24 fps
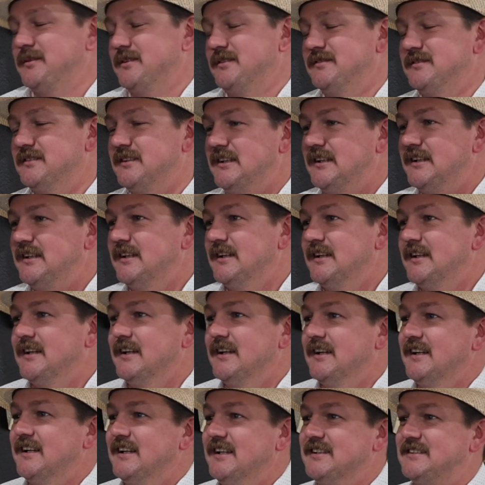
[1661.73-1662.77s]
But
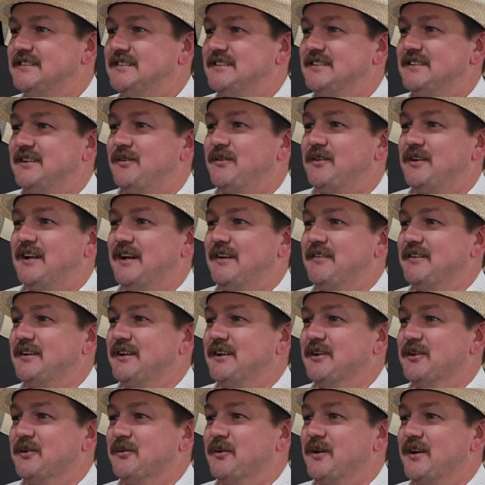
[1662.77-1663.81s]
wouldn't have it
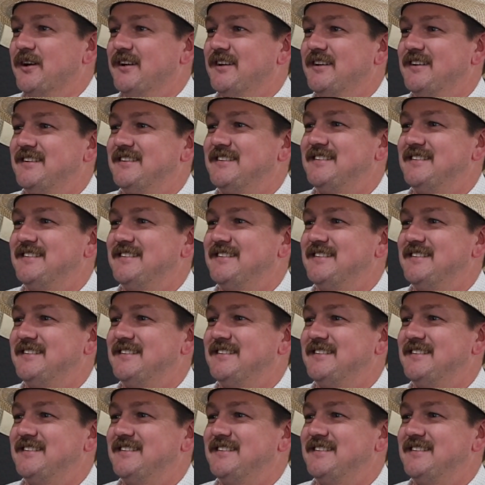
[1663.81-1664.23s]
any other way.